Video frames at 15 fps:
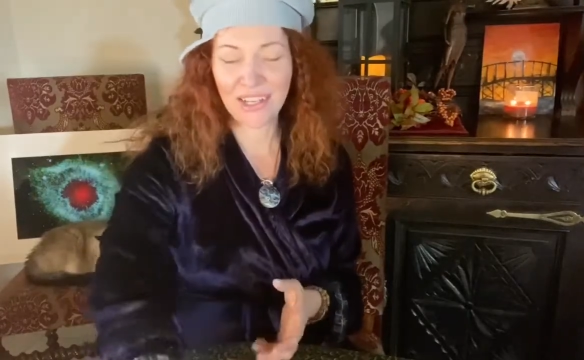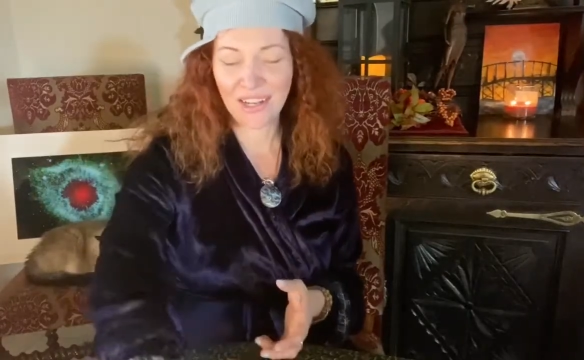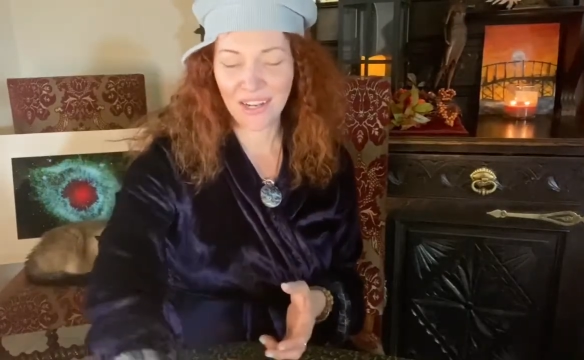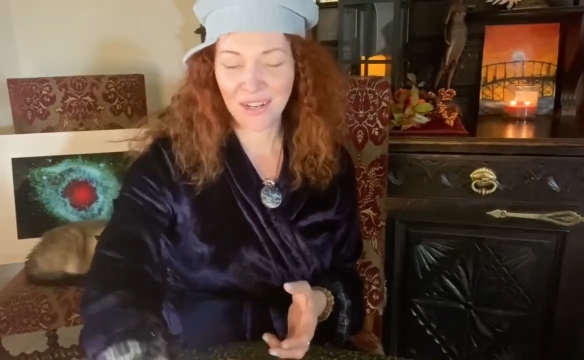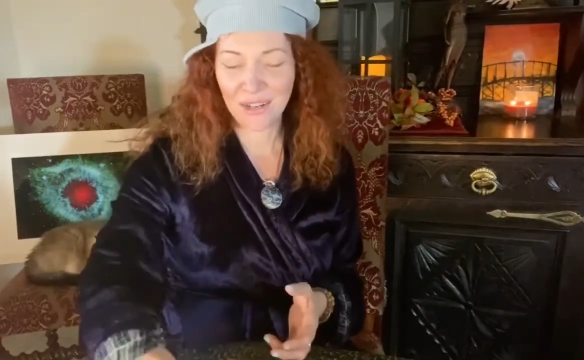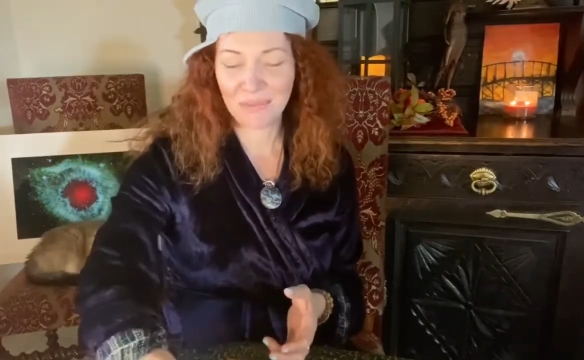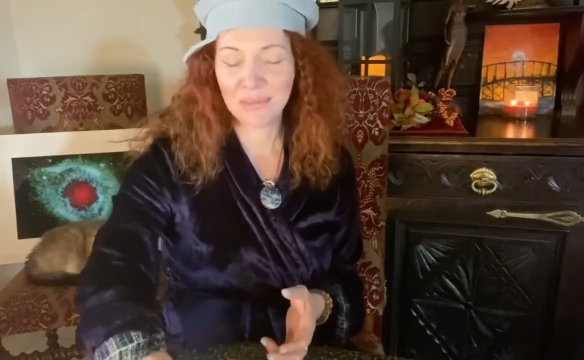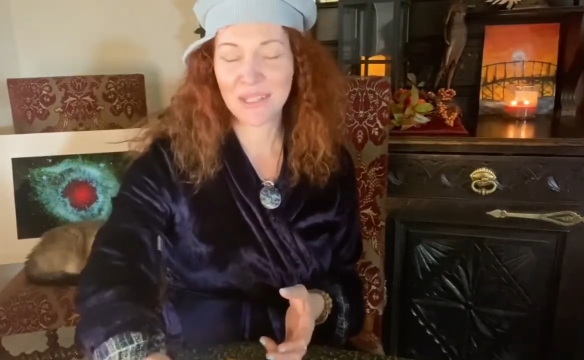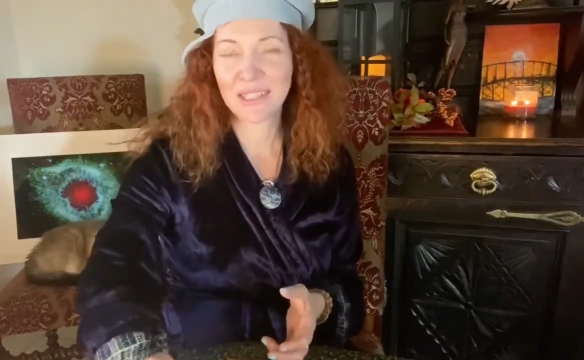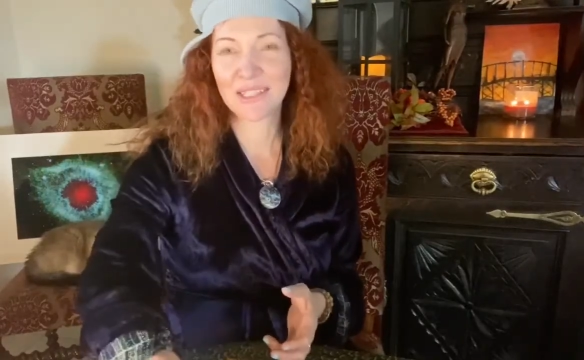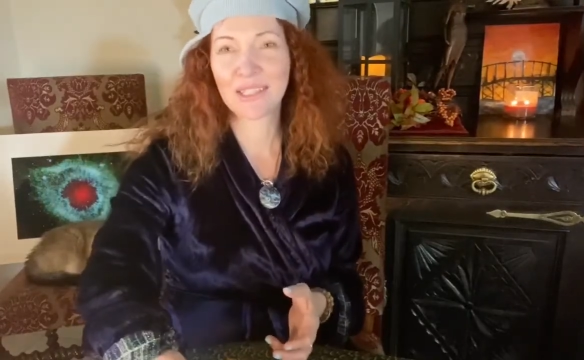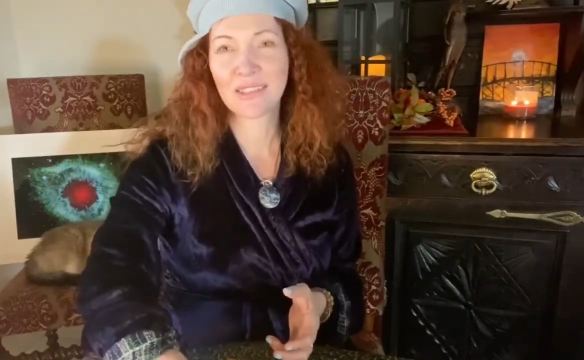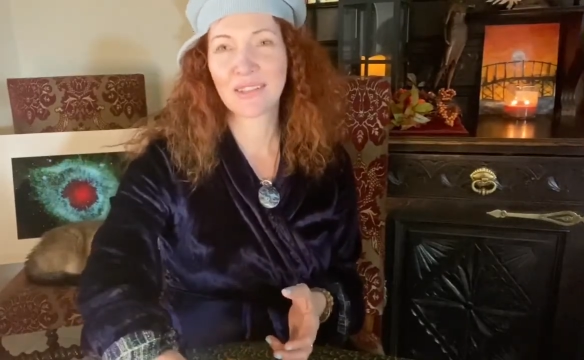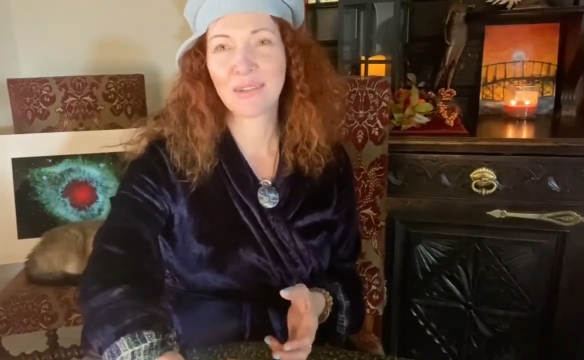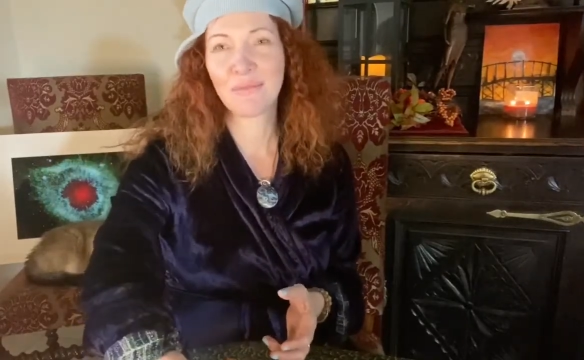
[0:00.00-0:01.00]
I hope
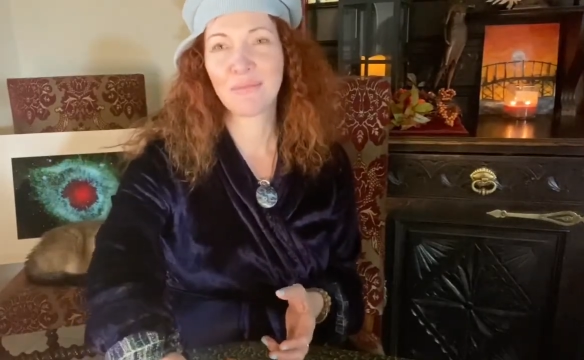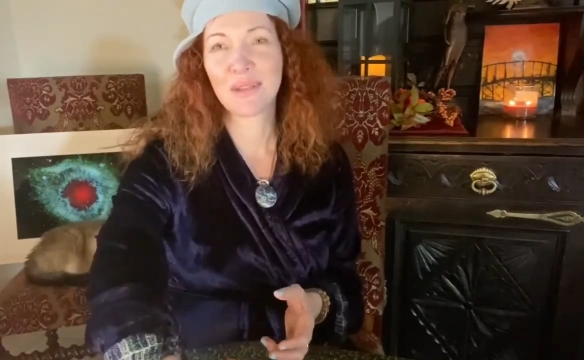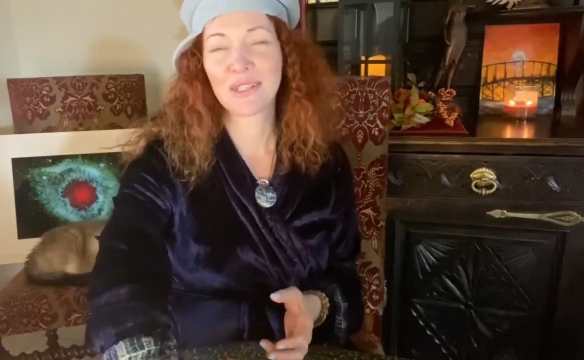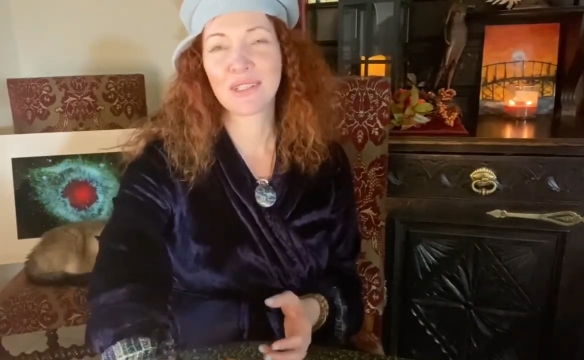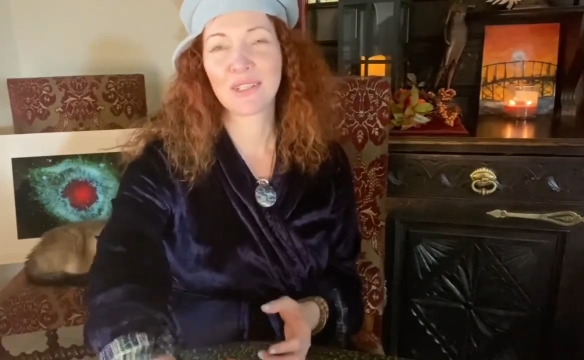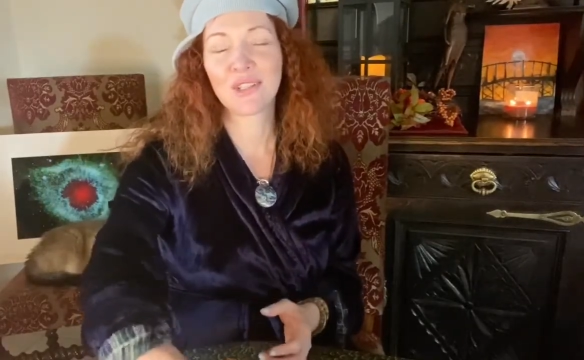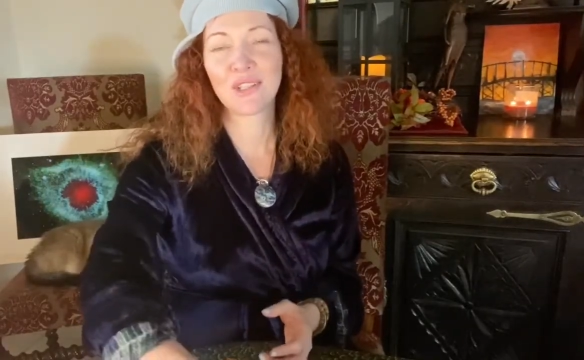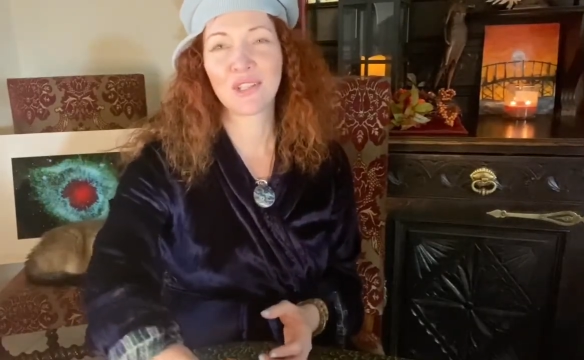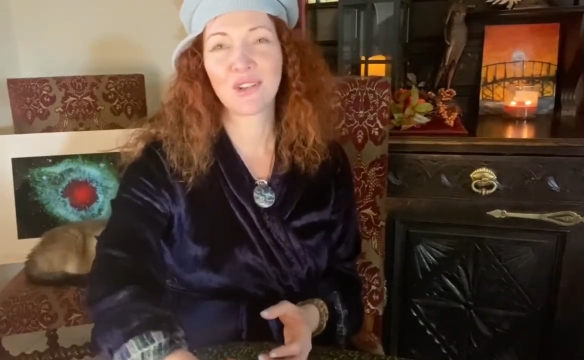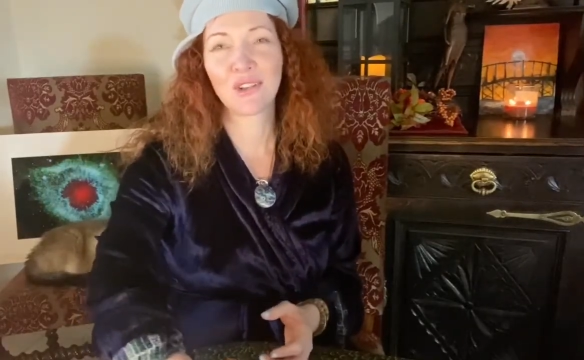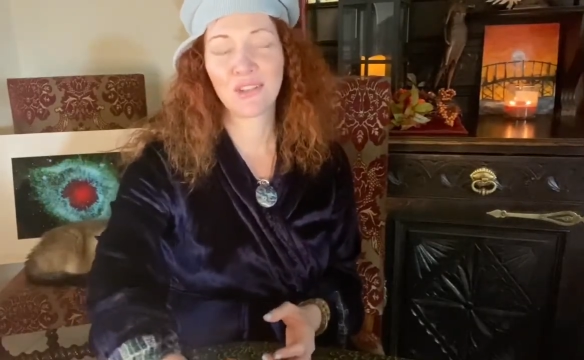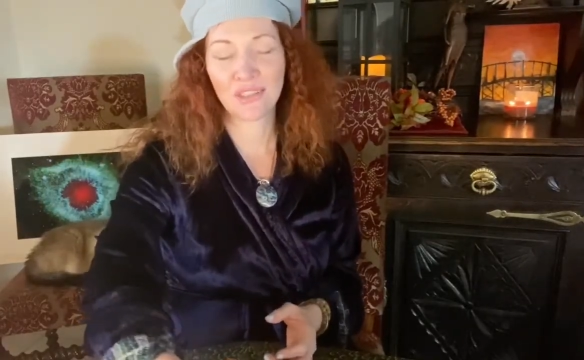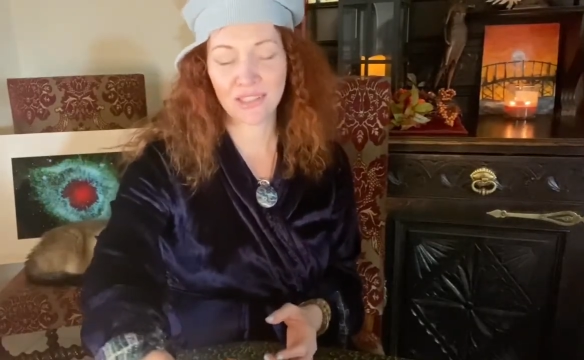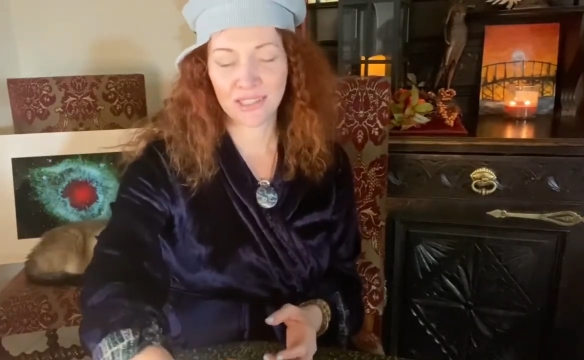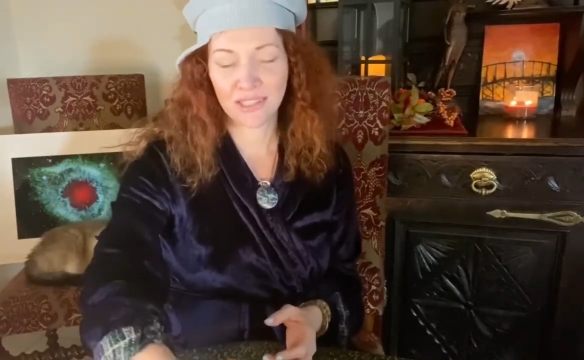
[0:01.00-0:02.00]
this message or
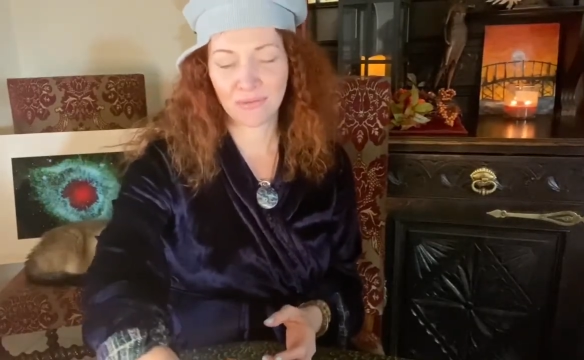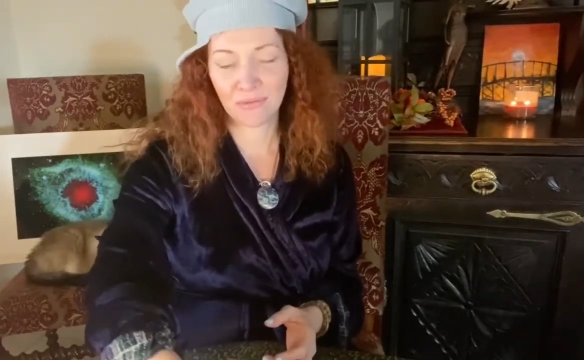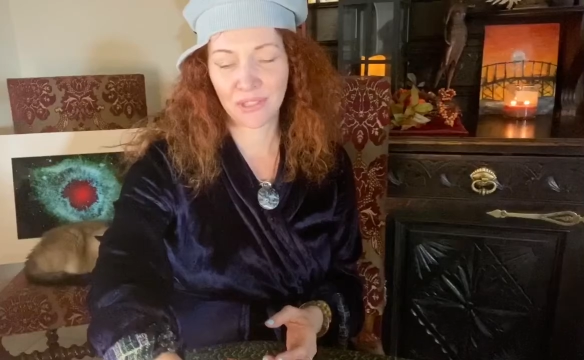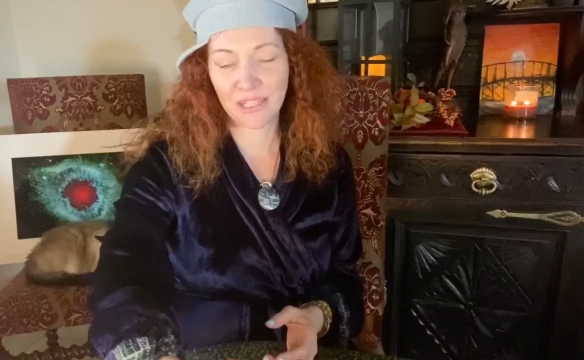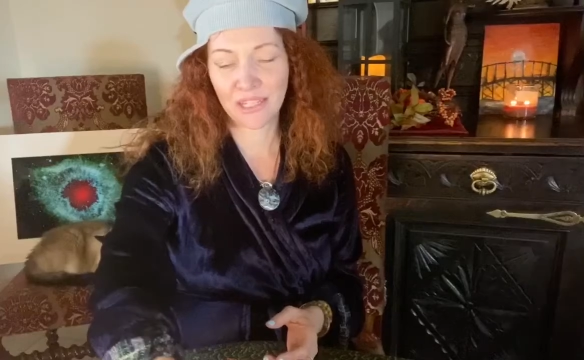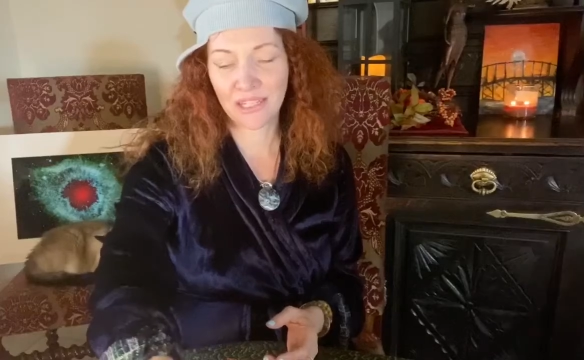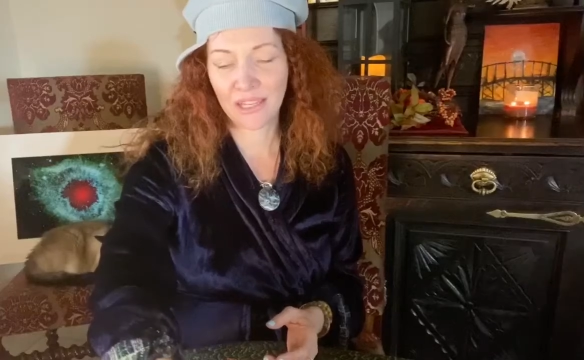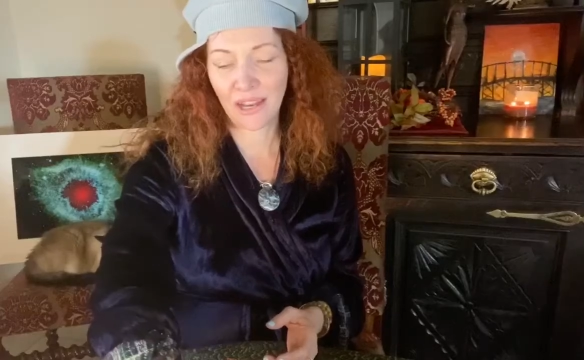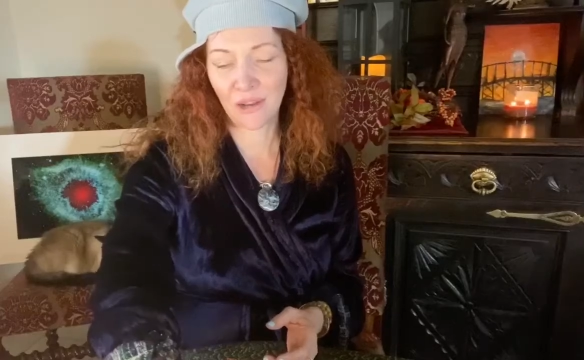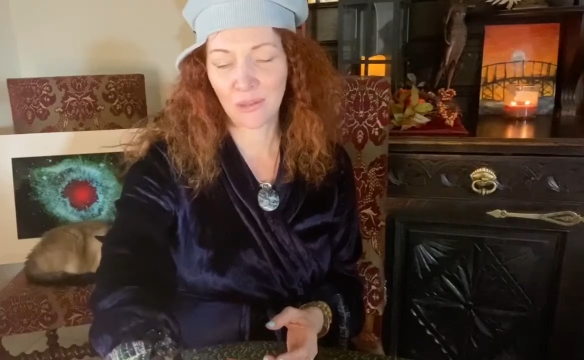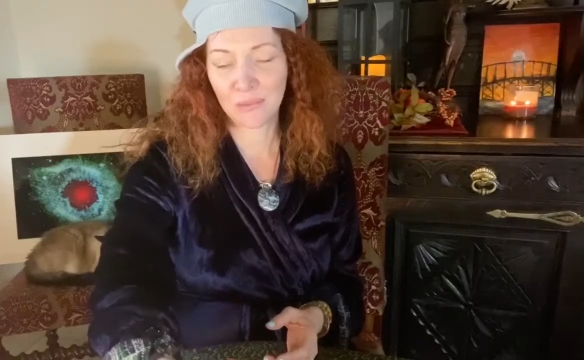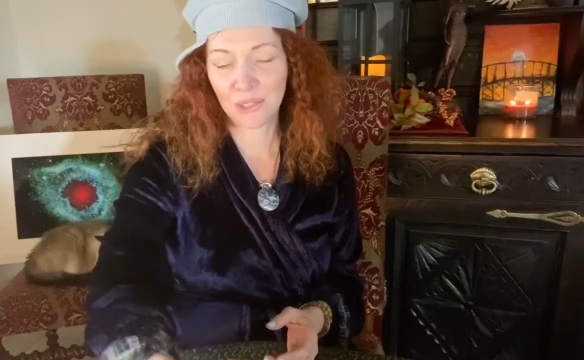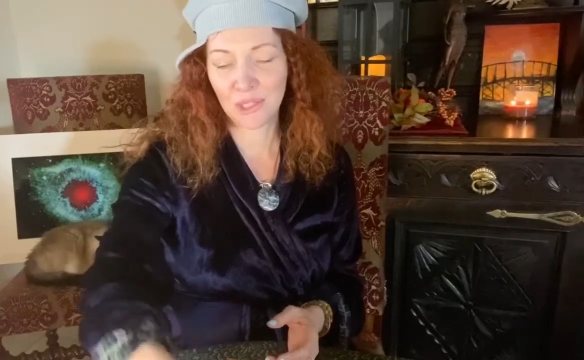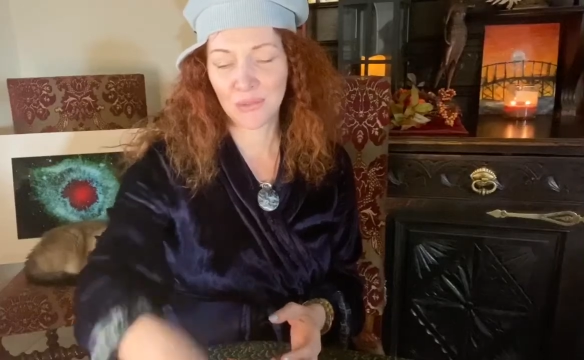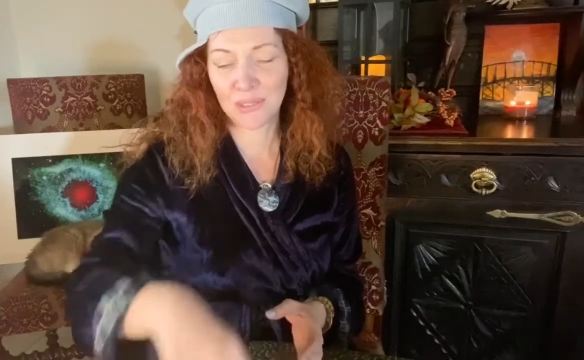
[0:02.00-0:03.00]
this reading
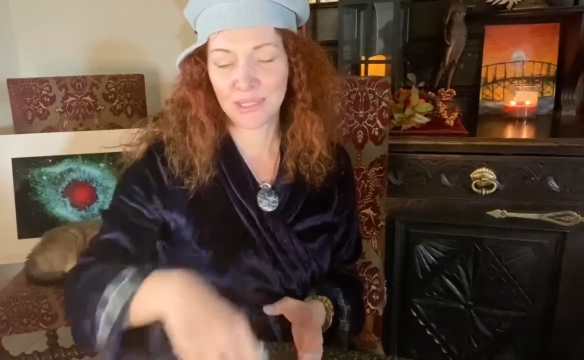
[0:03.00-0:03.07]
helped you in